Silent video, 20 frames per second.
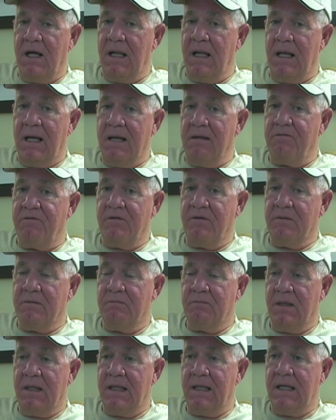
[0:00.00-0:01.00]
life,
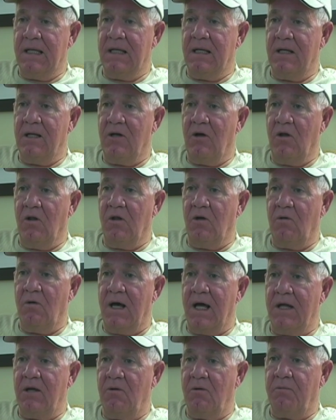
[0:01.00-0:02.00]
and although
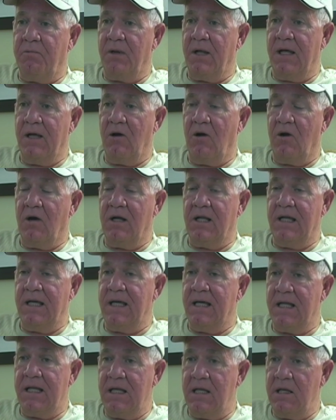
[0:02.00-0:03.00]
I don't play hardly
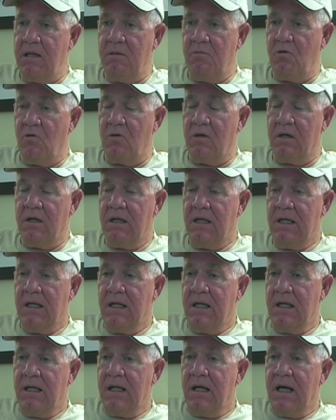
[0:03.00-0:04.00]
any anymore,
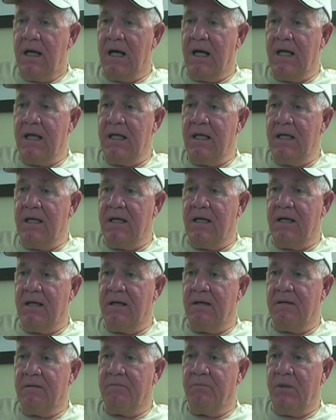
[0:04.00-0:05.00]

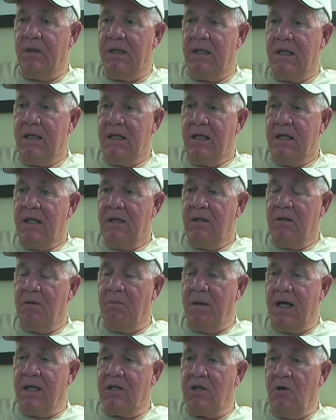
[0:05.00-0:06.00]

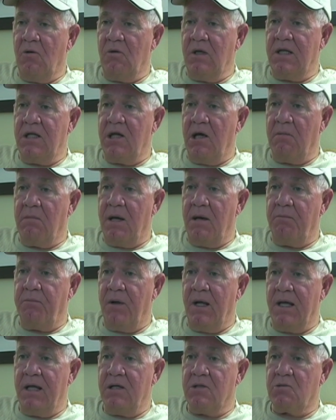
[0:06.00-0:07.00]
about the only time I
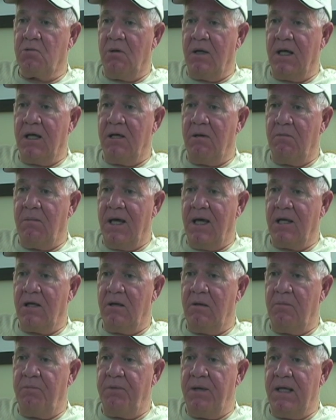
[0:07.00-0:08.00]
play is when I come back
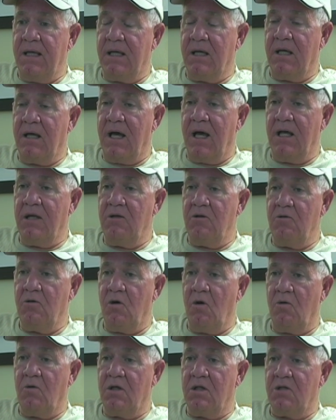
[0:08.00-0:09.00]
to Topeka. I do
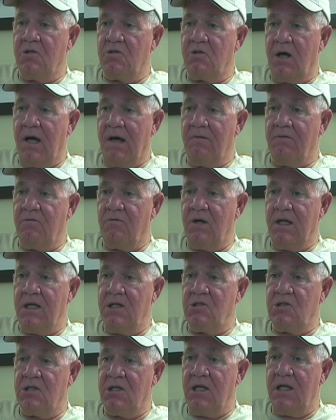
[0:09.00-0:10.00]
go to the driving
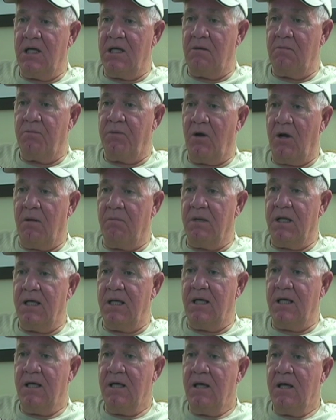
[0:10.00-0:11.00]
range and hit
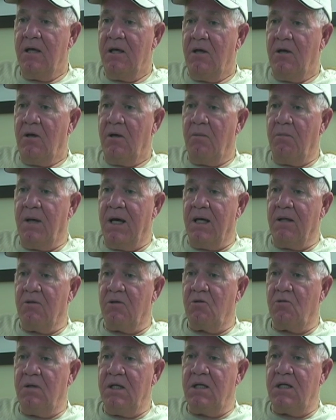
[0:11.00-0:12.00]
probably
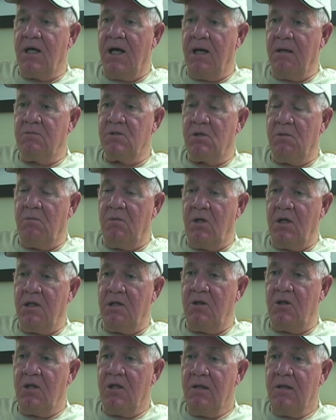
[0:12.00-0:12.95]
about 3 times a month,